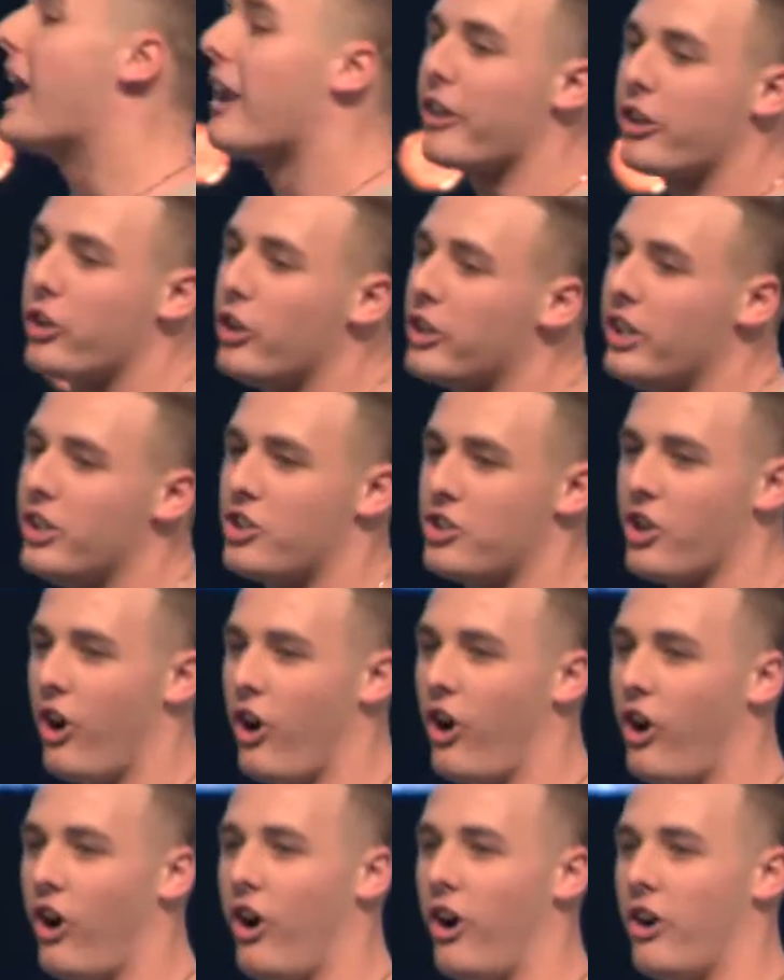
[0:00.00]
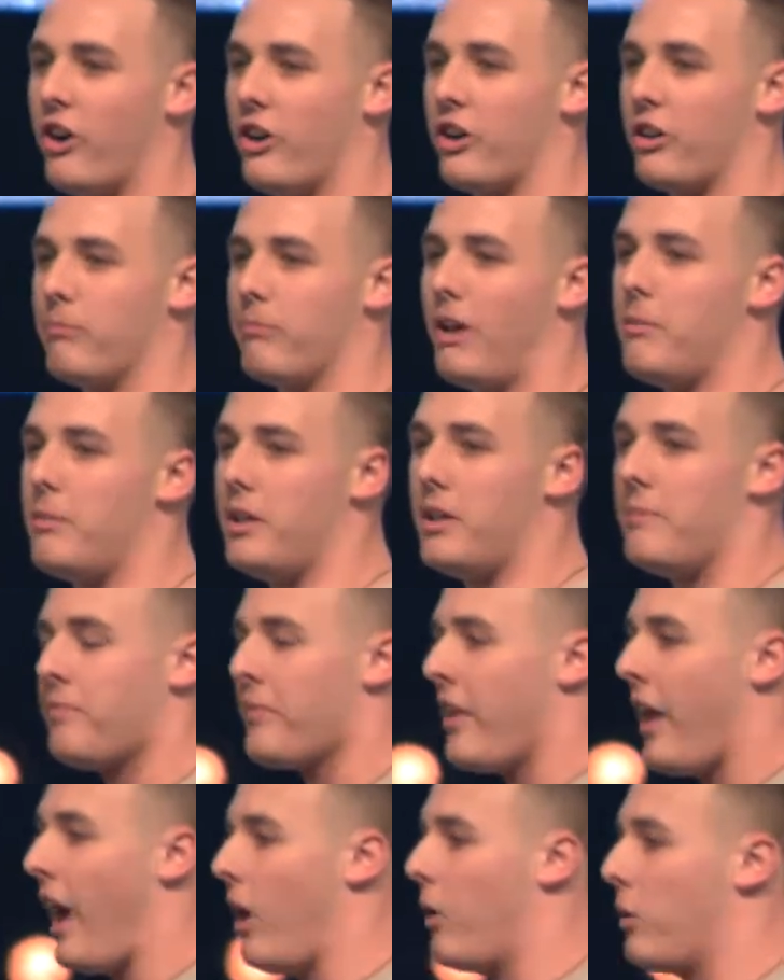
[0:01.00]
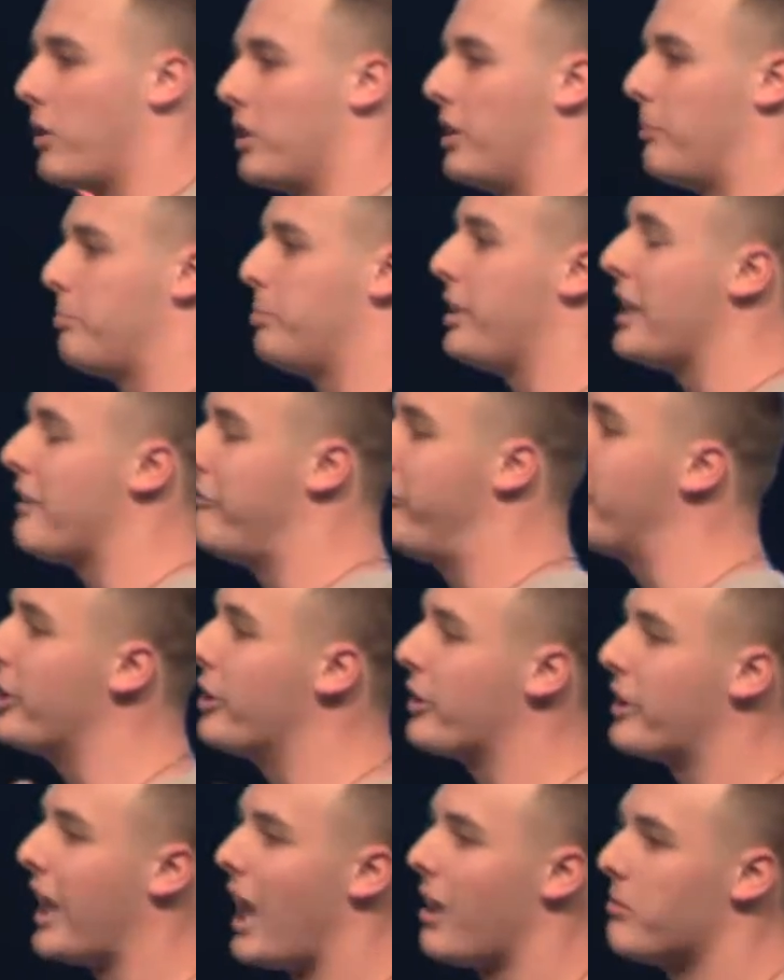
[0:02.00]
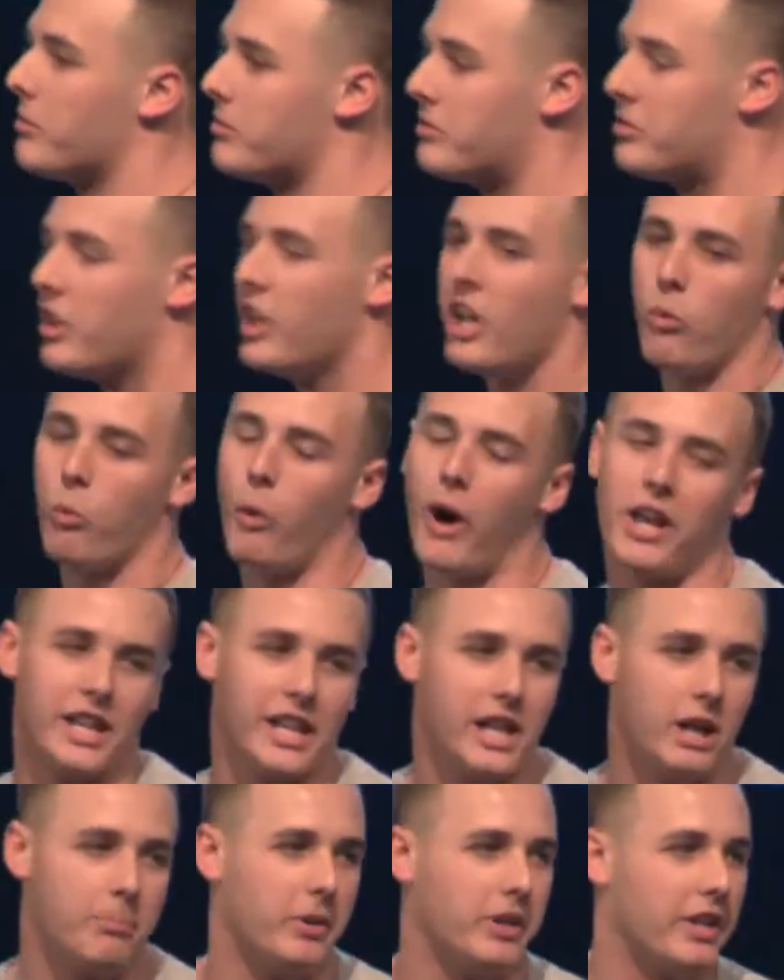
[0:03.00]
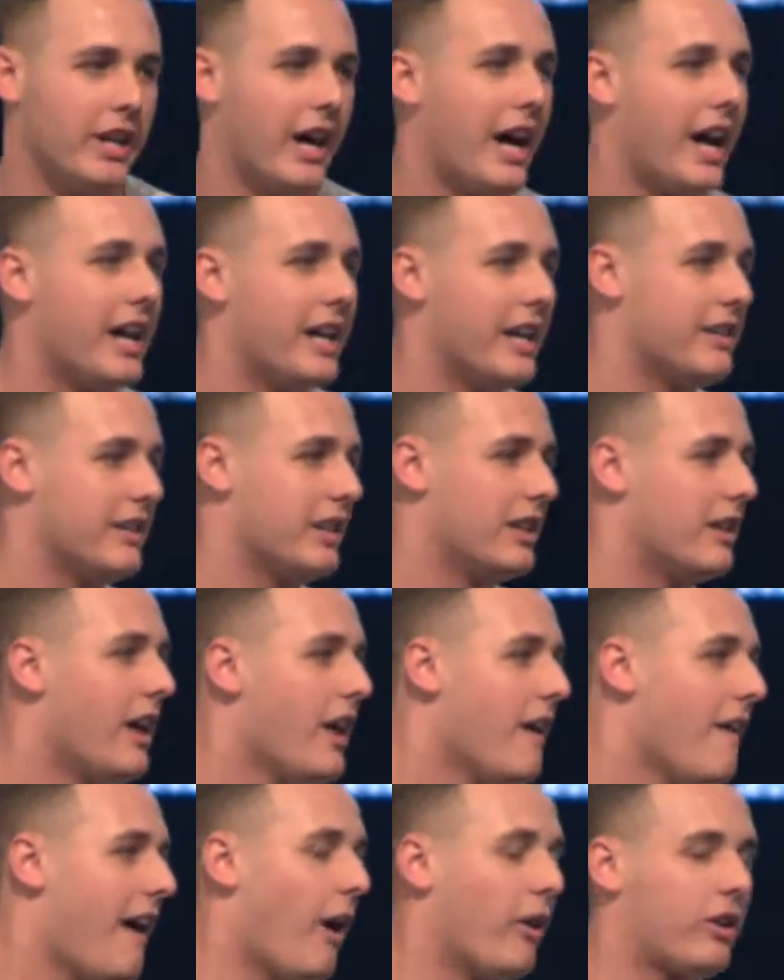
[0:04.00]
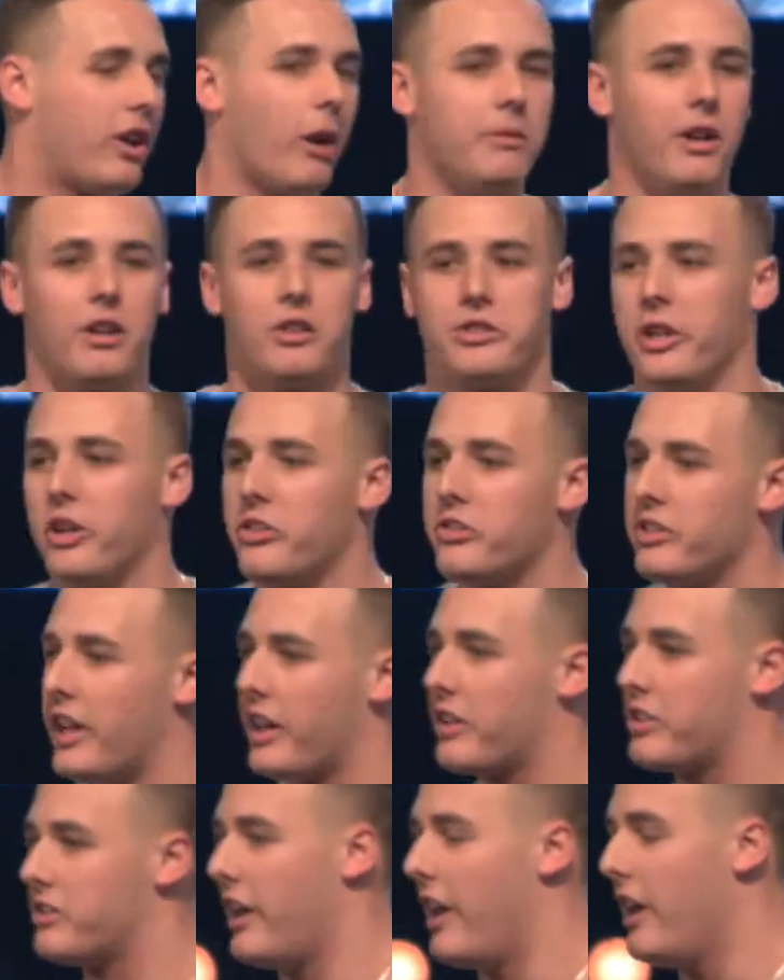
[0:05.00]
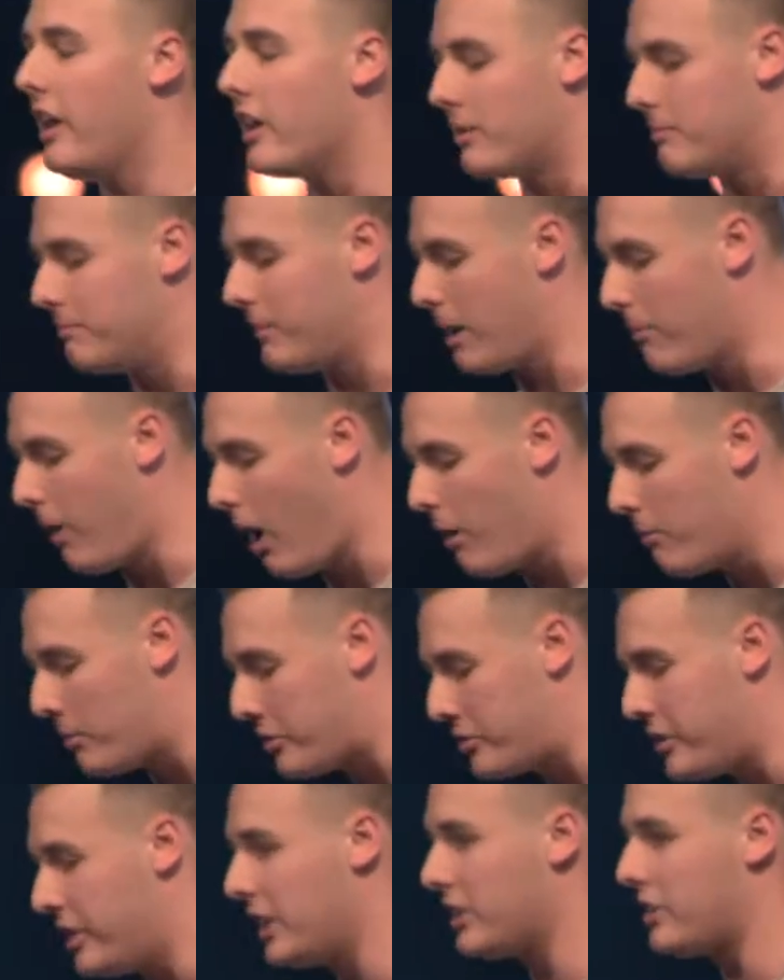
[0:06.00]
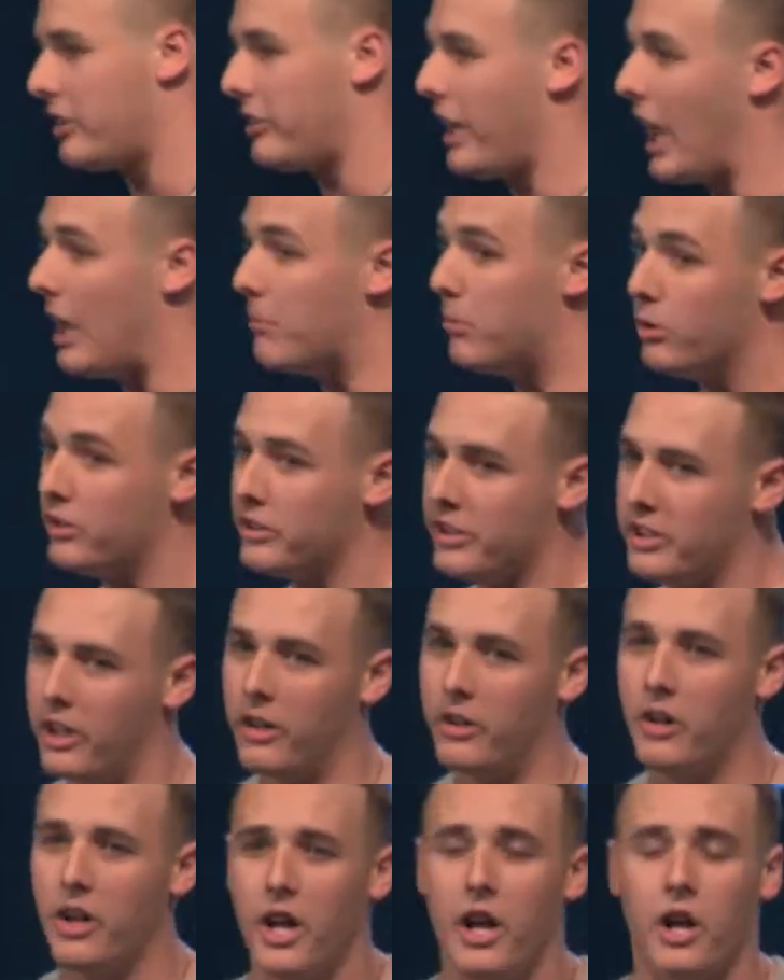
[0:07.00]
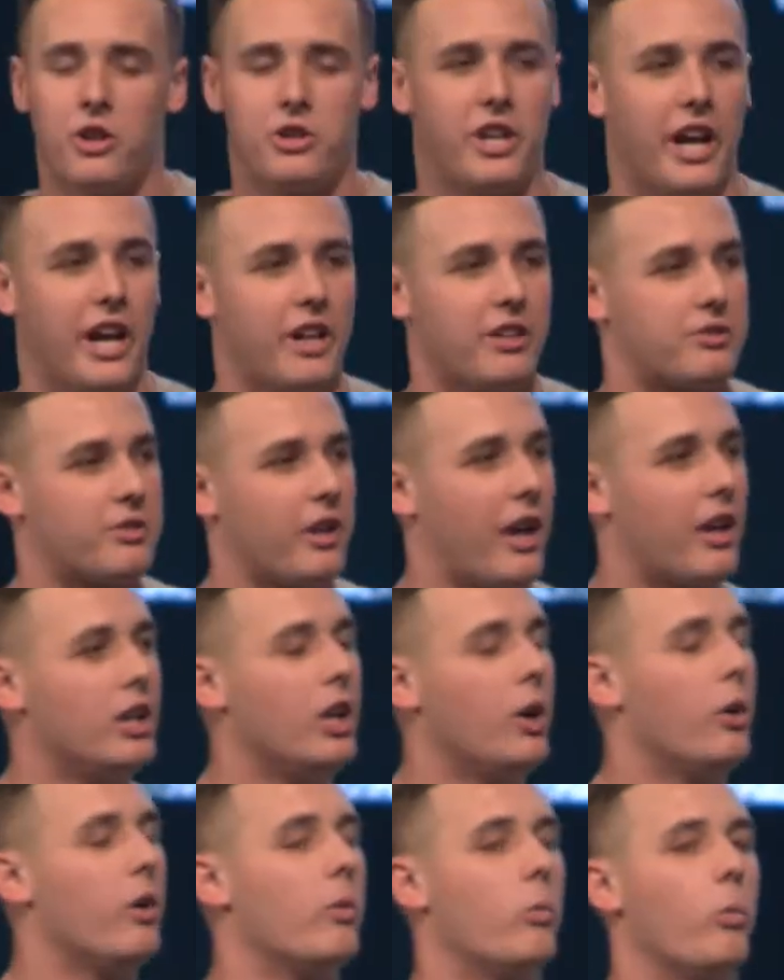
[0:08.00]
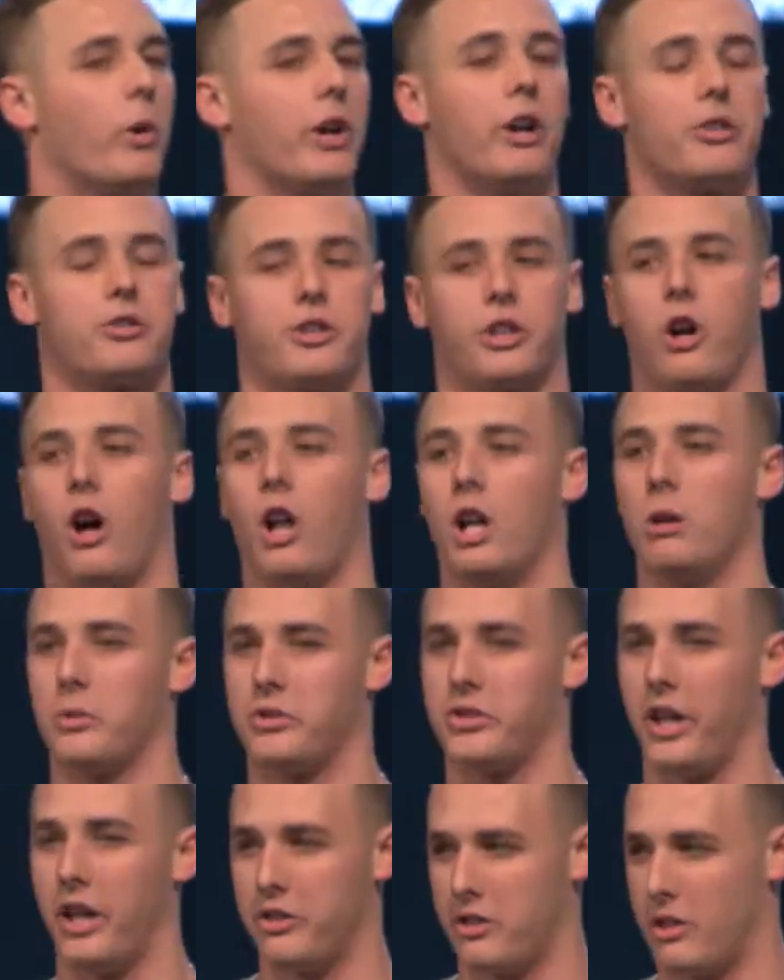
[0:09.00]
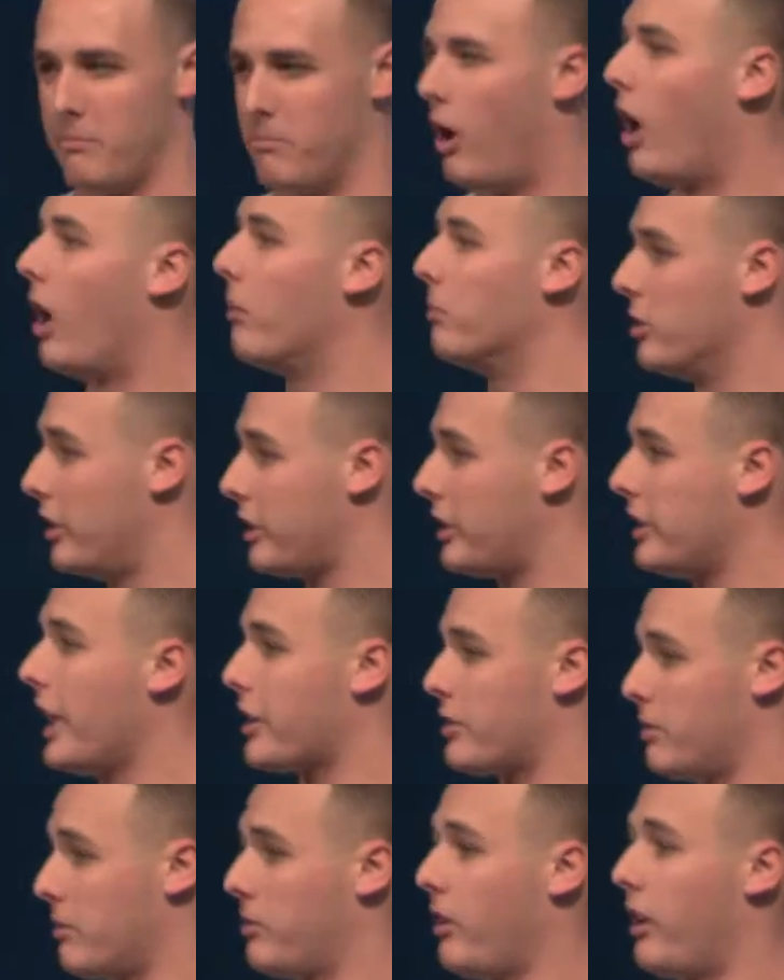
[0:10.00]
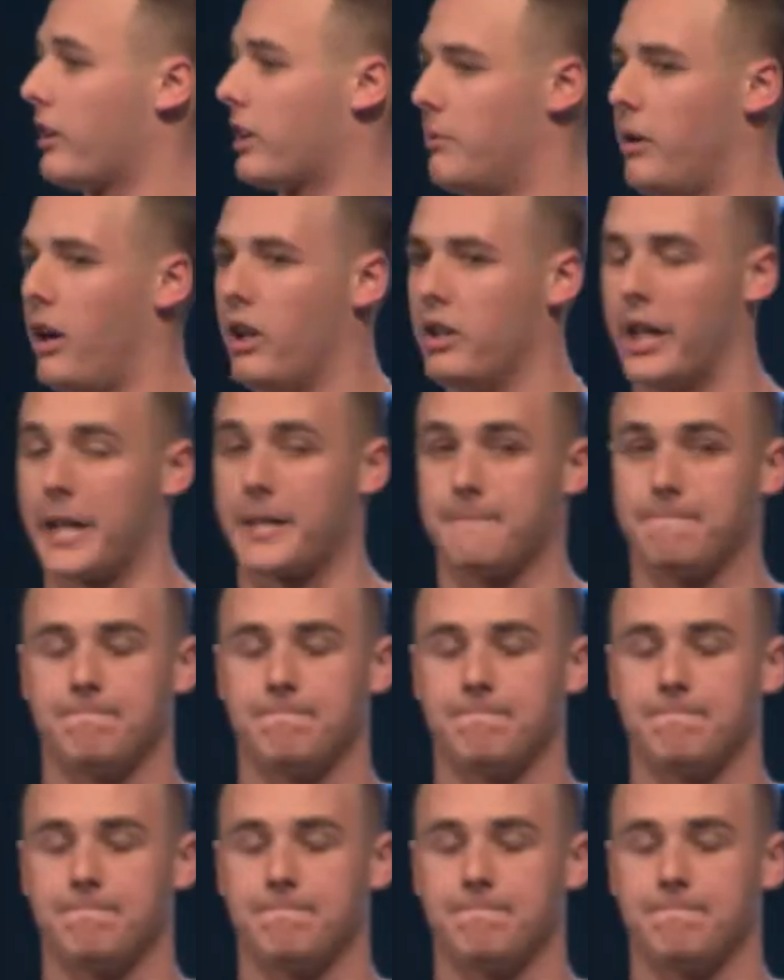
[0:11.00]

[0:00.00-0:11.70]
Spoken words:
in the cookie jar, or maybe I would play video games way late up at night, and then I would come downstairs the next day, and my mom would be sitting at the table, and, she has, I don't know what else to call it besides the mom look. You guys know what I'm talking about?